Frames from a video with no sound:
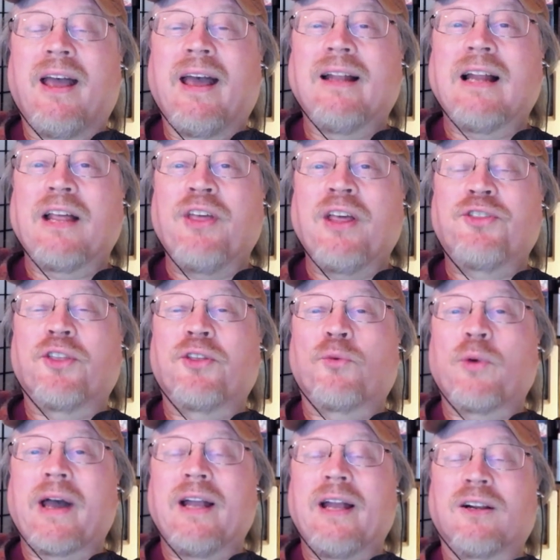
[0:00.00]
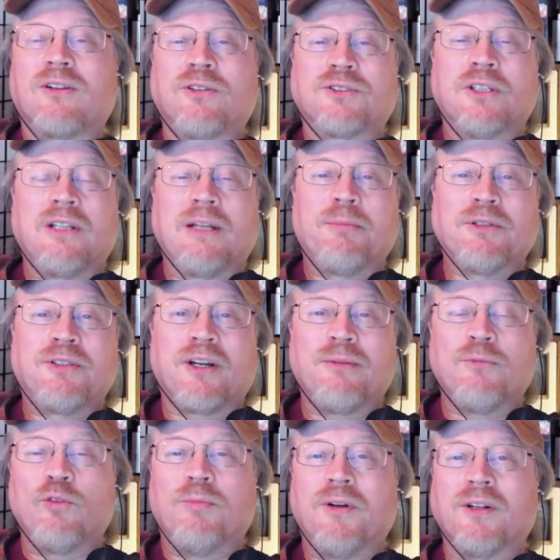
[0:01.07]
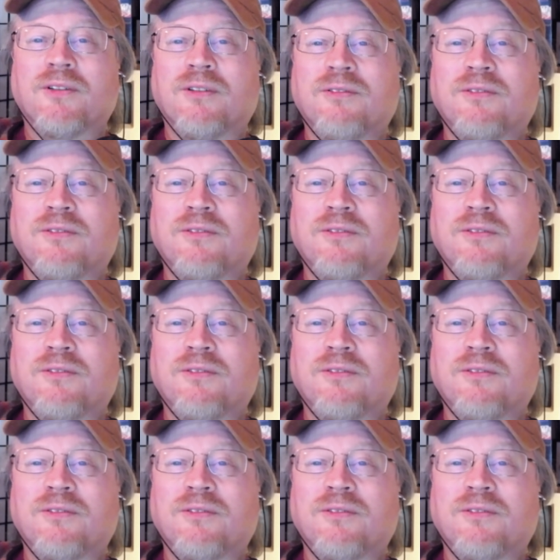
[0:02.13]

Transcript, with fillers: And I think that the radicals in the libertarian movement,